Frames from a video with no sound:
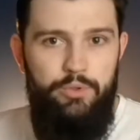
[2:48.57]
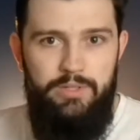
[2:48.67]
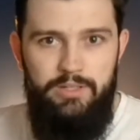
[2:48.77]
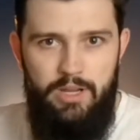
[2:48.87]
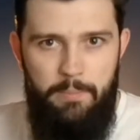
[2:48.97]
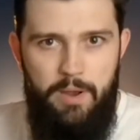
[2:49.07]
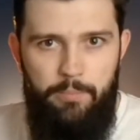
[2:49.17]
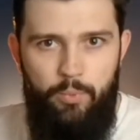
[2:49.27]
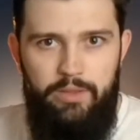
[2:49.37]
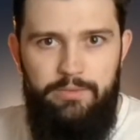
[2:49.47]
you can come
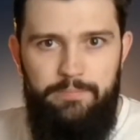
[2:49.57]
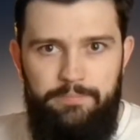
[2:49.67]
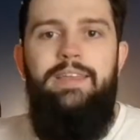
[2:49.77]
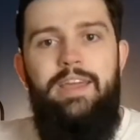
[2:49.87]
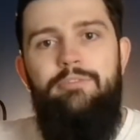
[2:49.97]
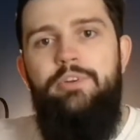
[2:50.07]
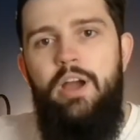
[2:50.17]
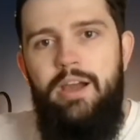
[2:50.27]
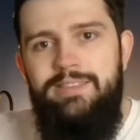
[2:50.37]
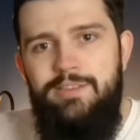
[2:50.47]
up with. And every
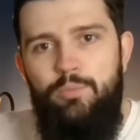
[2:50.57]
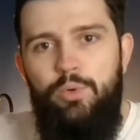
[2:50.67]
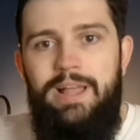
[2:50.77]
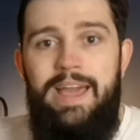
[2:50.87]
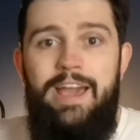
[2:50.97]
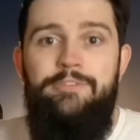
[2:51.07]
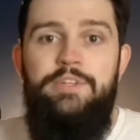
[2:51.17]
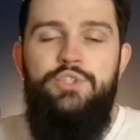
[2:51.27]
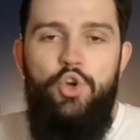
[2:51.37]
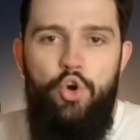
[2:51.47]
item will have
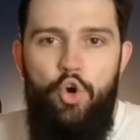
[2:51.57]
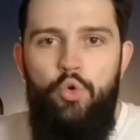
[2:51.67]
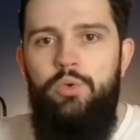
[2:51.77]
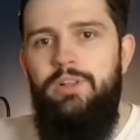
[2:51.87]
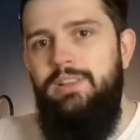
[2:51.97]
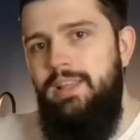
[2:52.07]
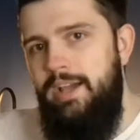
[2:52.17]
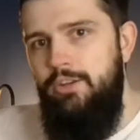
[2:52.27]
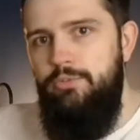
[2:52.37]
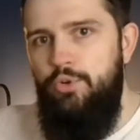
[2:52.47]
its own
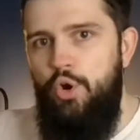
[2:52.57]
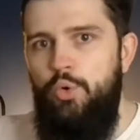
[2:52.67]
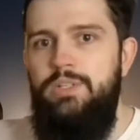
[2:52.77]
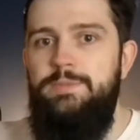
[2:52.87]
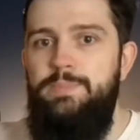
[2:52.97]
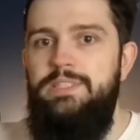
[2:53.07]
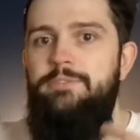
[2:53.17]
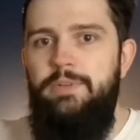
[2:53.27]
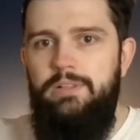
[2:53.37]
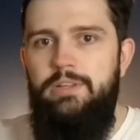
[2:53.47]
line of code
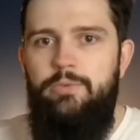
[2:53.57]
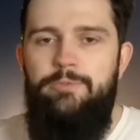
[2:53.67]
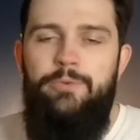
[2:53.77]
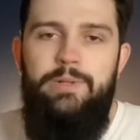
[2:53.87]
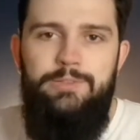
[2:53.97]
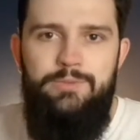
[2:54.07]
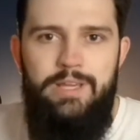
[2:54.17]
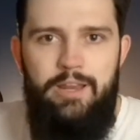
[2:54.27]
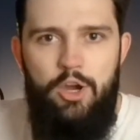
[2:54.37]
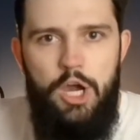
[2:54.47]
specifically referring to
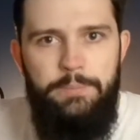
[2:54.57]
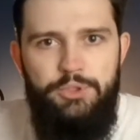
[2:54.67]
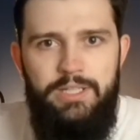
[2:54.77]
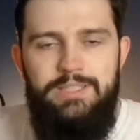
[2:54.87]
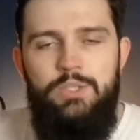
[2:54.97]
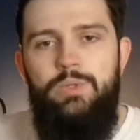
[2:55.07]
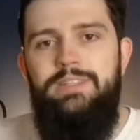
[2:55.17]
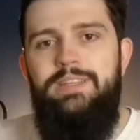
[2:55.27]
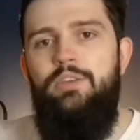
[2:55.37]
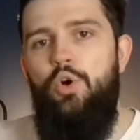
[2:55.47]
that object, so
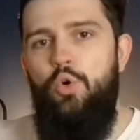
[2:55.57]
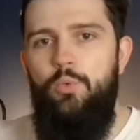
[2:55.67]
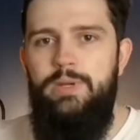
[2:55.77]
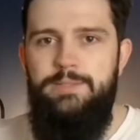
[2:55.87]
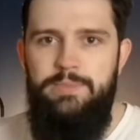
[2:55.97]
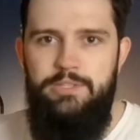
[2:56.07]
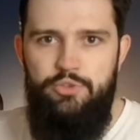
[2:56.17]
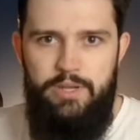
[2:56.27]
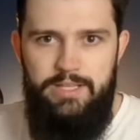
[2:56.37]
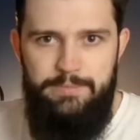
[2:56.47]
it can always be
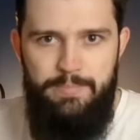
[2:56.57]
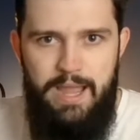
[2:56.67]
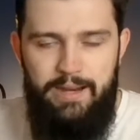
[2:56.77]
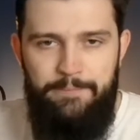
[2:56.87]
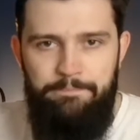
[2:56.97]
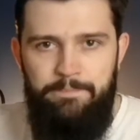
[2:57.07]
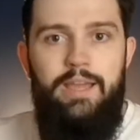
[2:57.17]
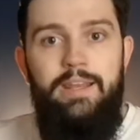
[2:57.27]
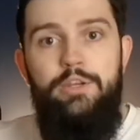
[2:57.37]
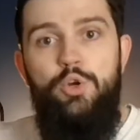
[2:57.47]
traced back.
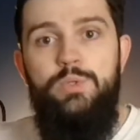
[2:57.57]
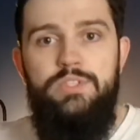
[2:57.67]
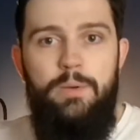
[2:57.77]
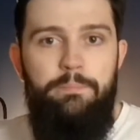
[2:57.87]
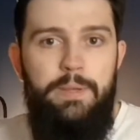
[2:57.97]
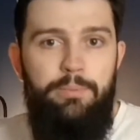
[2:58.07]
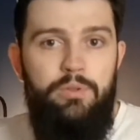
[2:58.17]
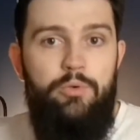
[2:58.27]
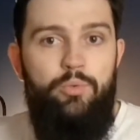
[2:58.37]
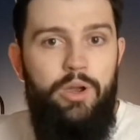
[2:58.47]
And I know some
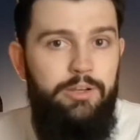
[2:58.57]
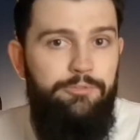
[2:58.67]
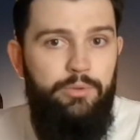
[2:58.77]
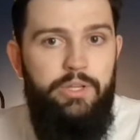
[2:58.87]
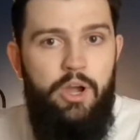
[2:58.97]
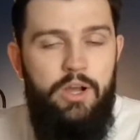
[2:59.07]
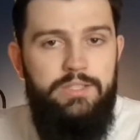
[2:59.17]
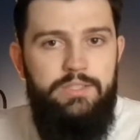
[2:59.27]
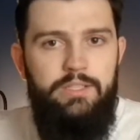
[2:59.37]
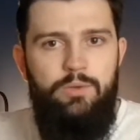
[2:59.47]
people are rightfully
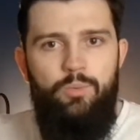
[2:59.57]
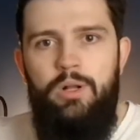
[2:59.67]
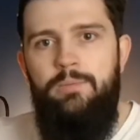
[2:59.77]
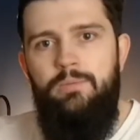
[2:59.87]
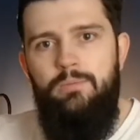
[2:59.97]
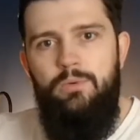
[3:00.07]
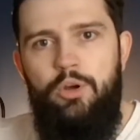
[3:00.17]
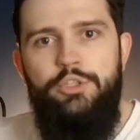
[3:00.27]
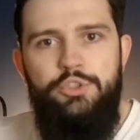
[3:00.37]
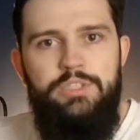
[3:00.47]
asking, well,
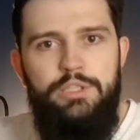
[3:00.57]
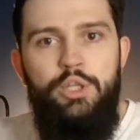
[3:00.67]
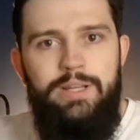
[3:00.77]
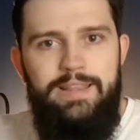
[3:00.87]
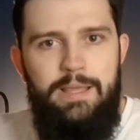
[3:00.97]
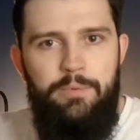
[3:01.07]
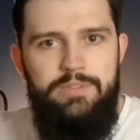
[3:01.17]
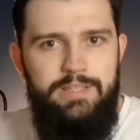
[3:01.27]
can't you just look at them on